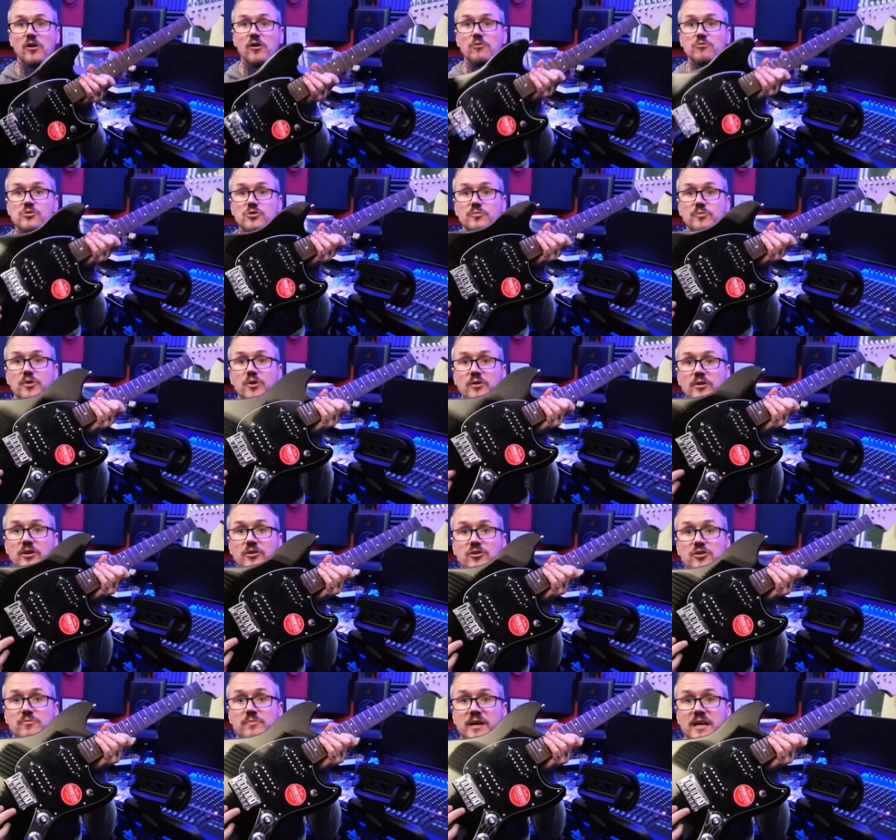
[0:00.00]
I also put on
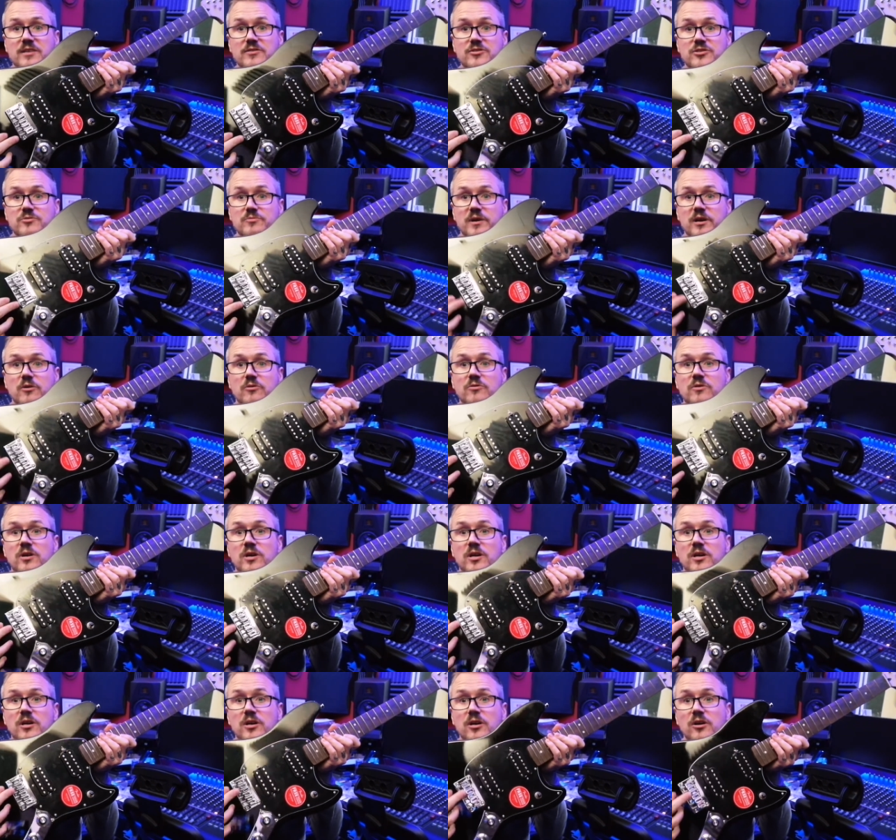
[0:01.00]
a new bridge as well
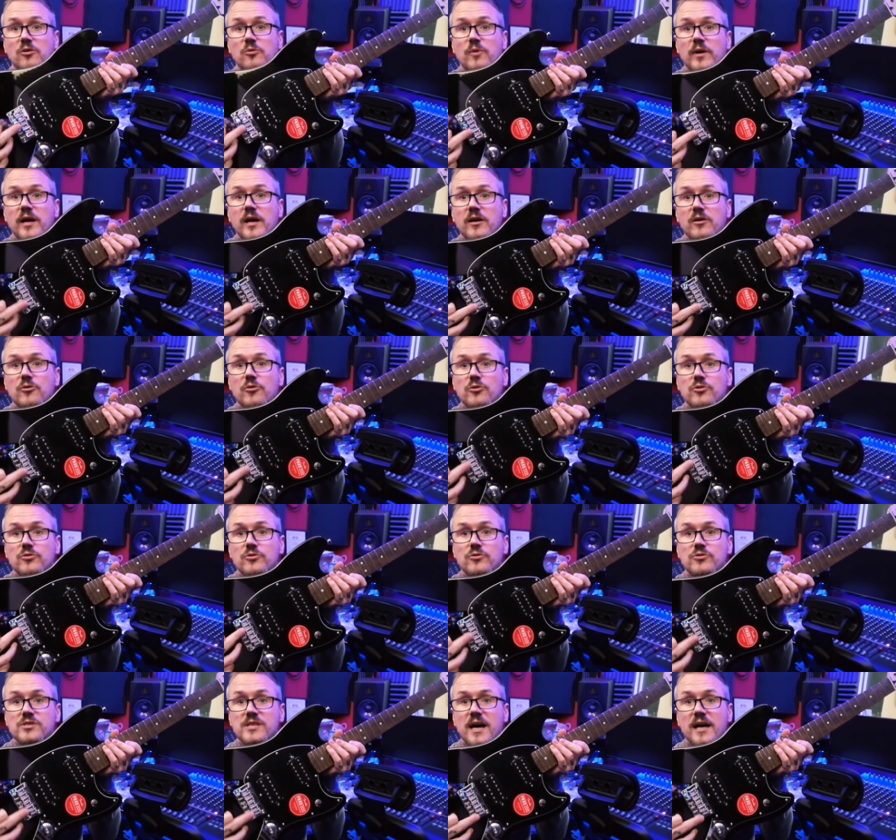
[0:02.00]
with
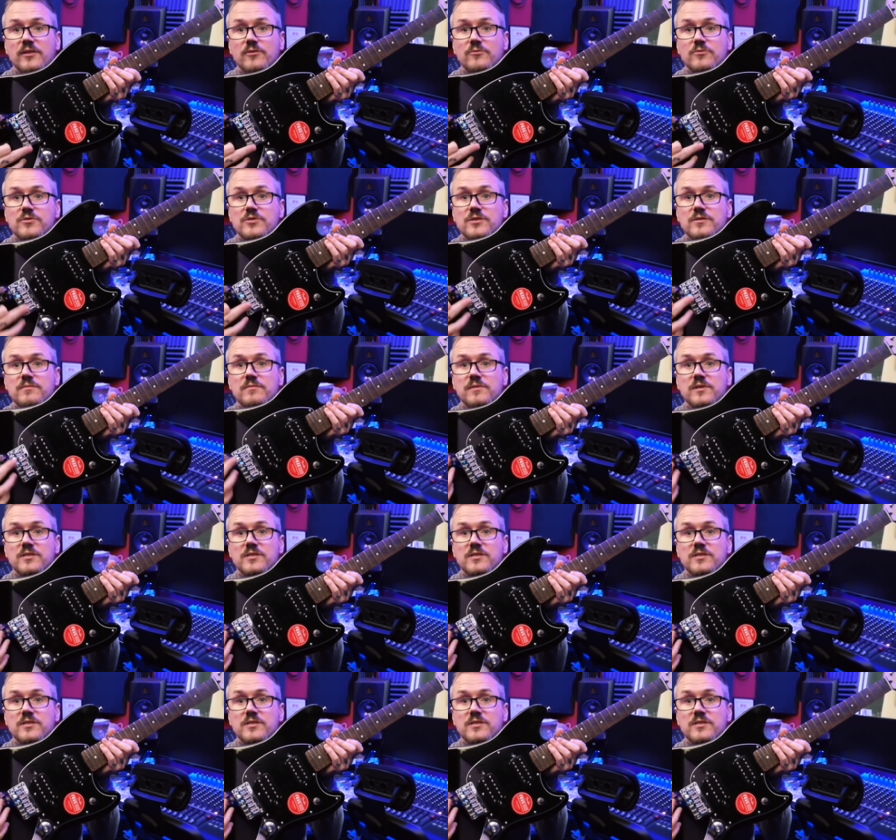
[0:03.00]
Gotoh saddles.